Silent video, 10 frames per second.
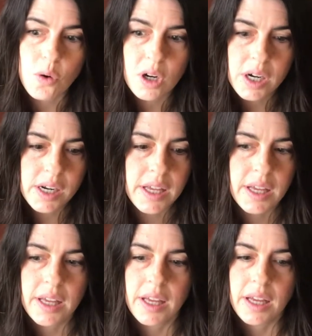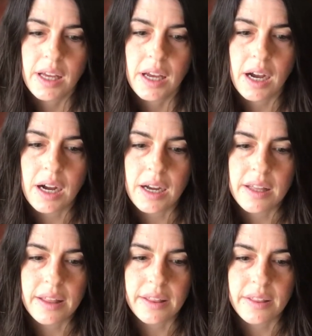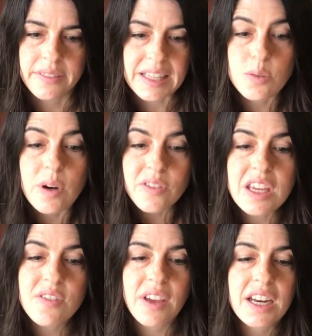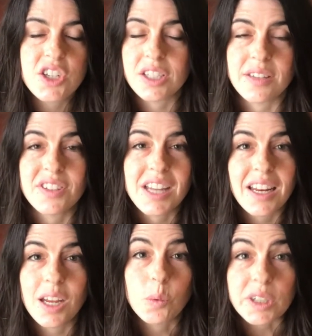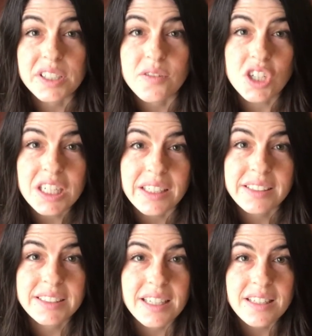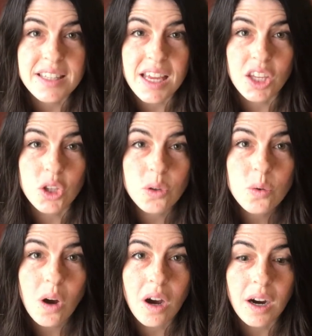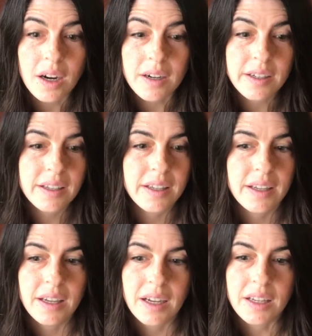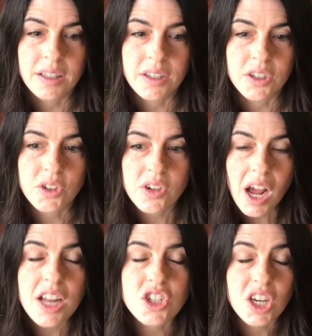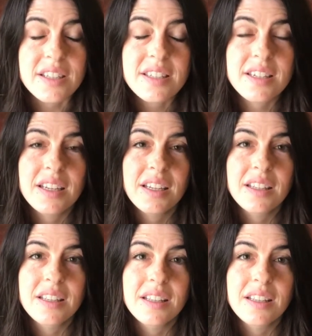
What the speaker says: before, that's one of the advantages of studying works of genius, is that you're not just